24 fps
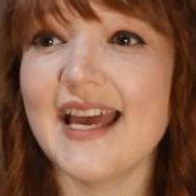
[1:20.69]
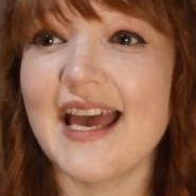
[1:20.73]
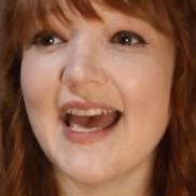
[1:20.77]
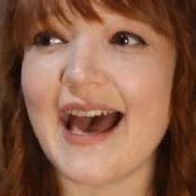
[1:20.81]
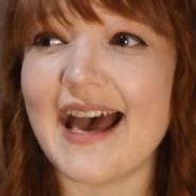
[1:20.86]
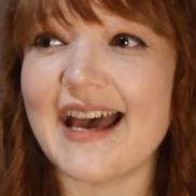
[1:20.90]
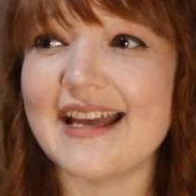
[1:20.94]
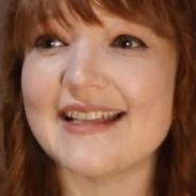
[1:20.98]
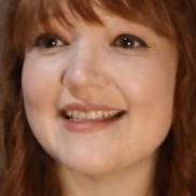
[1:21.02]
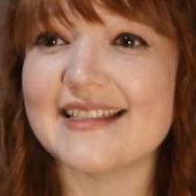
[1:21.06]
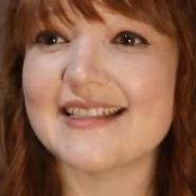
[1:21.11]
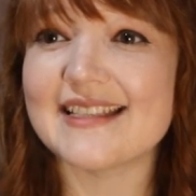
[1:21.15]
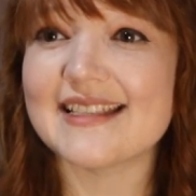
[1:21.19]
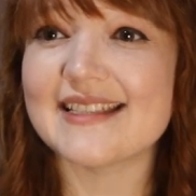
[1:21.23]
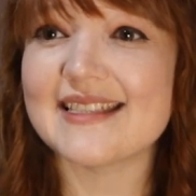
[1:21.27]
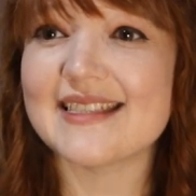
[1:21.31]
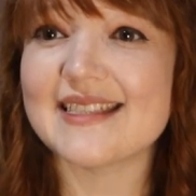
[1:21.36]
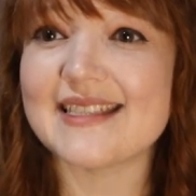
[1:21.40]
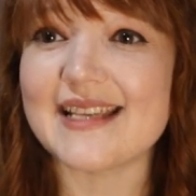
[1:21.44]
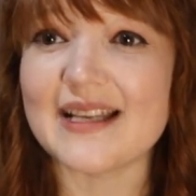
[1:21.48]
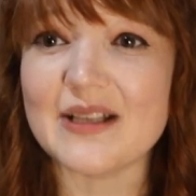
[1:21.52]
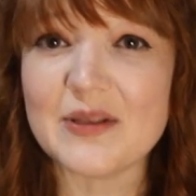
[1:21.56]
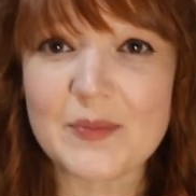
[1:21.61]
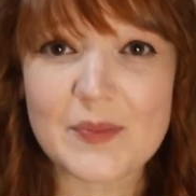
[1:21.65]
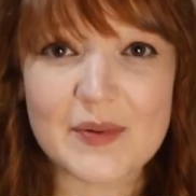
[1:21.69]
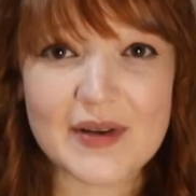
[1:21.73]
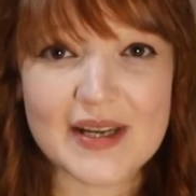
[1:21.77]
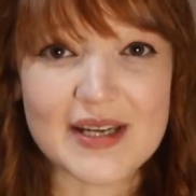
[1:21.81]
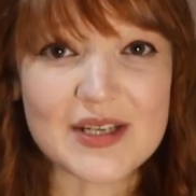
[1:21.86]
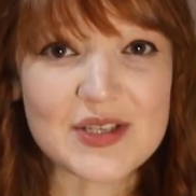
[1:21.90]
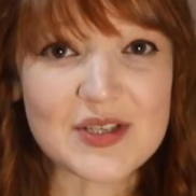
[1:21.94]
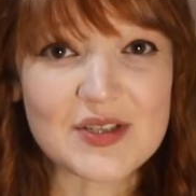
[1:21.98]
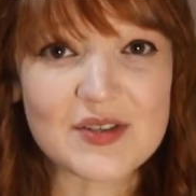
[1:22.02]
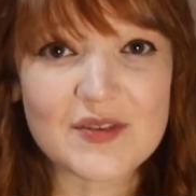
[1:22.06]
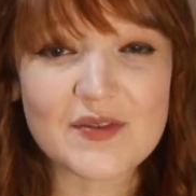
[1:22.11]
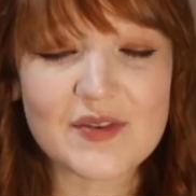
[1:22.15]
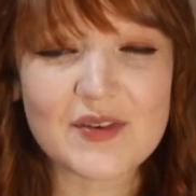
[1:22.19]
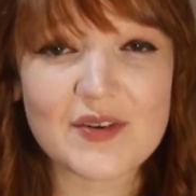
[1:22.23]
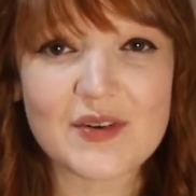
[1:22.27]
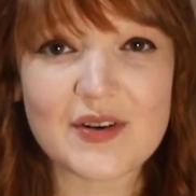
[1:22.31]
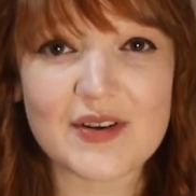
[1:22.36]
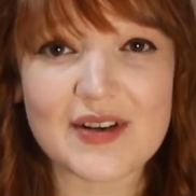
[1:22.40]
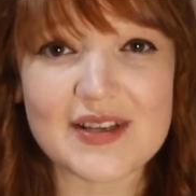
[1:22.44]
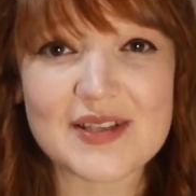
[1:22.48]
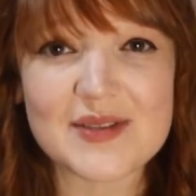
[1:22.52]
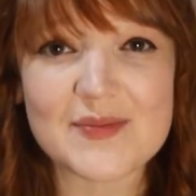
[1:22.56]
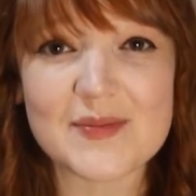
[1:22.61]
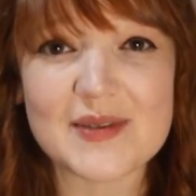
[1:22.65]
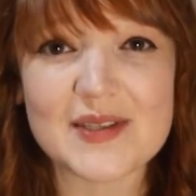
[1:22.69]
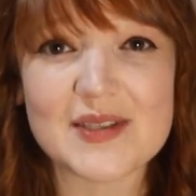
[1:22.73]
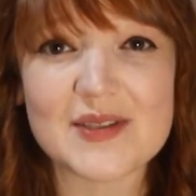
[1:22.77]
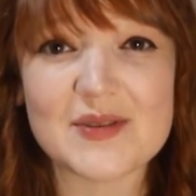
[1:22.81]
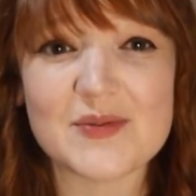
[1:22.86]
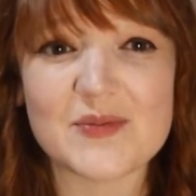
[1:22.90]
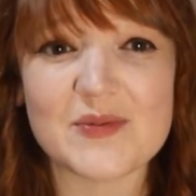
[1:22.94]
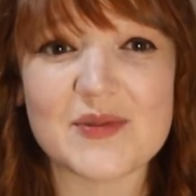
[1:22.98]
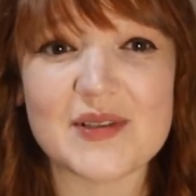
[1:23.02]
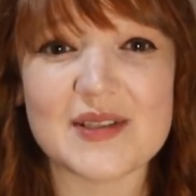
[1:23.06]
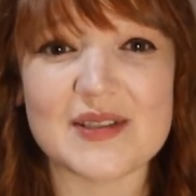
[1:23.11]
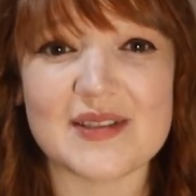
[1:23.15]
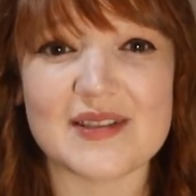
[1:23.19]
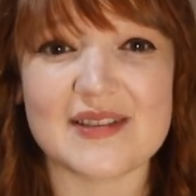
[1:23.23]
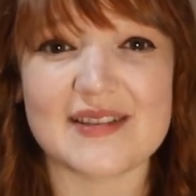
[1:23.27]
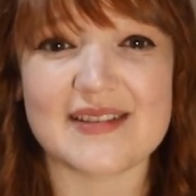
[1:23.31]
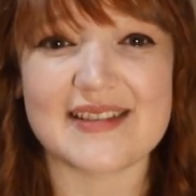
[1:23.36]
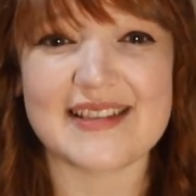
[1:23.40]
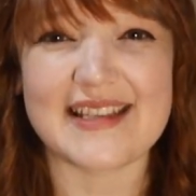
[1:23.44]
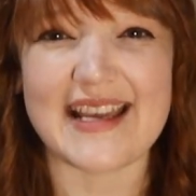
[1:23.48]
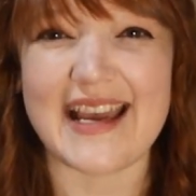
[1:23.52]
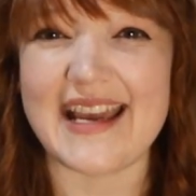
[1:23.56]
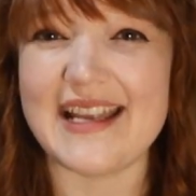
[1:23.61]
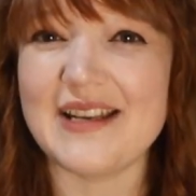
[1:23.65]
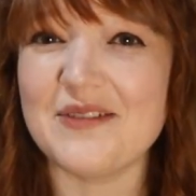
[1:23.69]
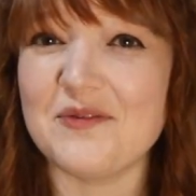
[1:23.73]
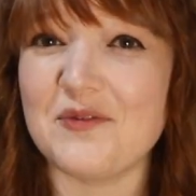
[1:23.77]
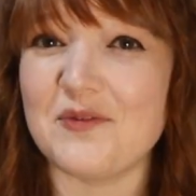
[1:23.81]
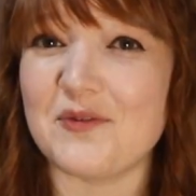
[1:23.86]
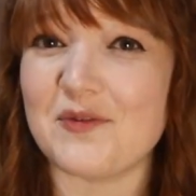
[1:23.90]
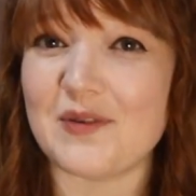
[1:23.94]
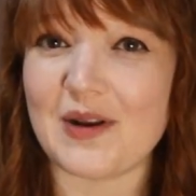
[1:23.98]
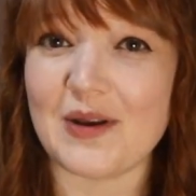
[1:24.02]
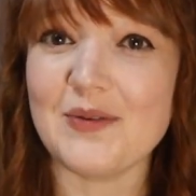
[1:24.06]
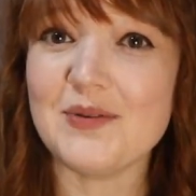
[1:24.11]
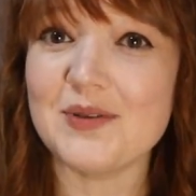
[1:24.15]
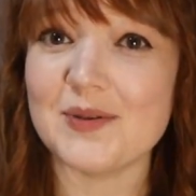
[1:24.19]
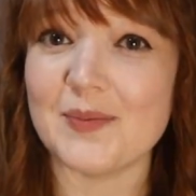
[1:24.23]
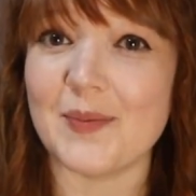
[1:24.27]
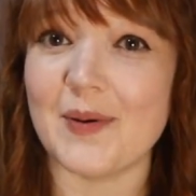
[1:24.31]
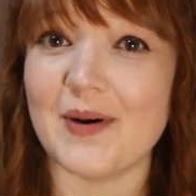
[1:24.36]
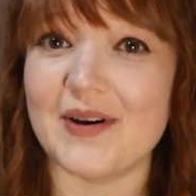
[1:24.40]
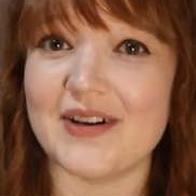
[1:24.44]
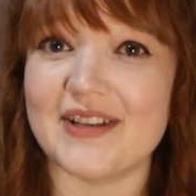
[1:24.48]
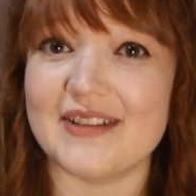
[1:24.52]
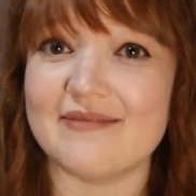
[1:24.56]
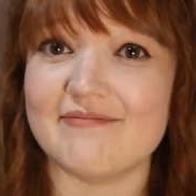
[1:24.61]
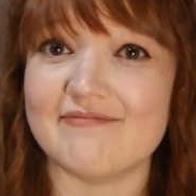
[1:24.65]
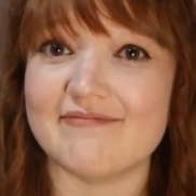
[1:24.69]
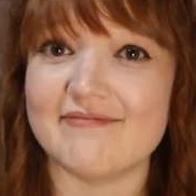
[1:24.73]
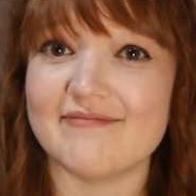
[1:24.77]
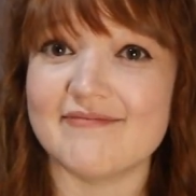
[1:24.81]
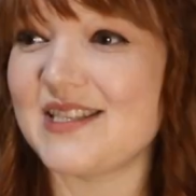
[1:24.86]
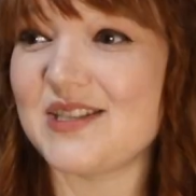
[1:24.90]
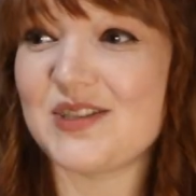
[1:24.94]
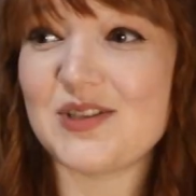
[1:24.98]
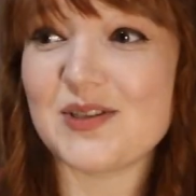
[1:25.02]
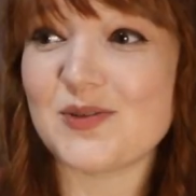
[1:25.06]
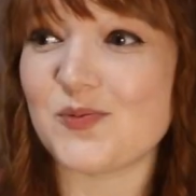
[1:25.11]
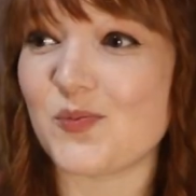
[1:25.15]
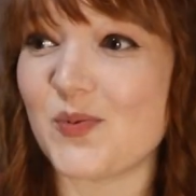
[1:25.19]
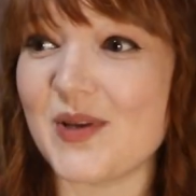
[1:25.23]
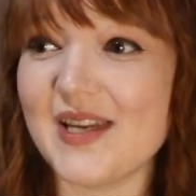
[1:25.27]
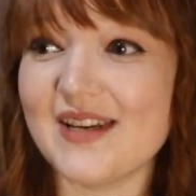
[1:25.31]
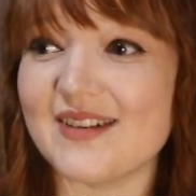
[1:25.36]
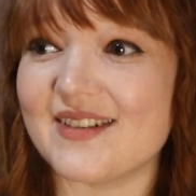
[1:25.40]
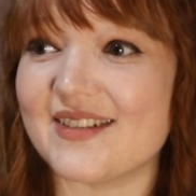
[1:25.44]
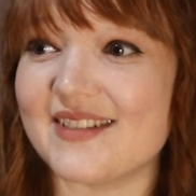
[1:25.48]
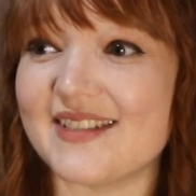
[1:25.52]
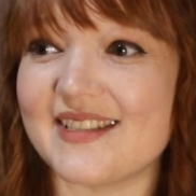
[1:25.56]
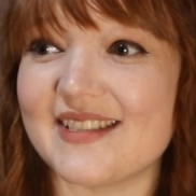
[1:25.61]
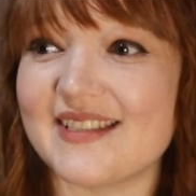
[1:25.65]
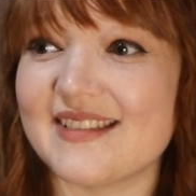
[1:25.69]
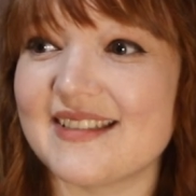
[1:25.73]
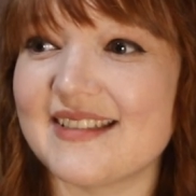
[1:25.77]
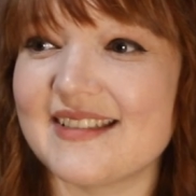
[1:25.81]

and celebration of Christmas was kind of frowned upon. It's just weird.